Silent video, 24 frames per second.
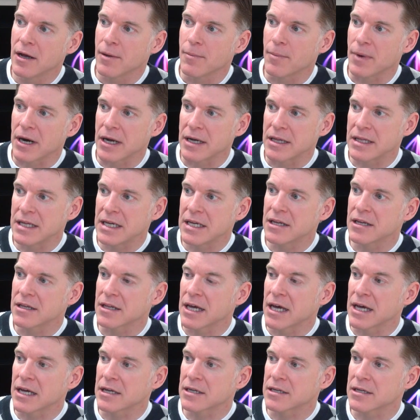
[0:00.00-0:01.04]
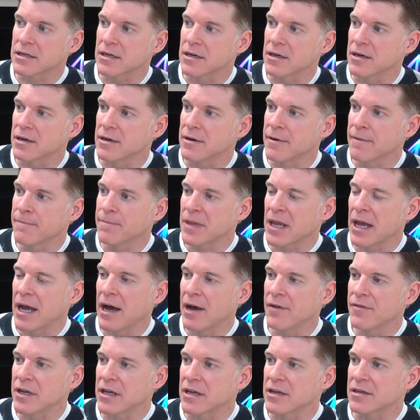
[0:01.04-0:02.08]
But I think that
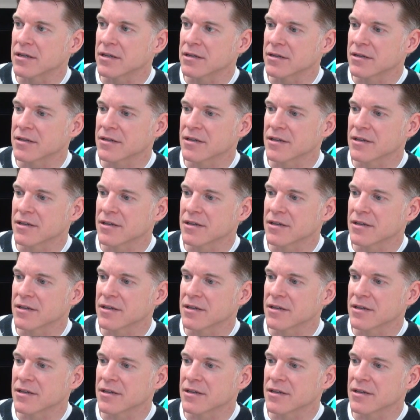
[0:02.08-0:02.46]
having it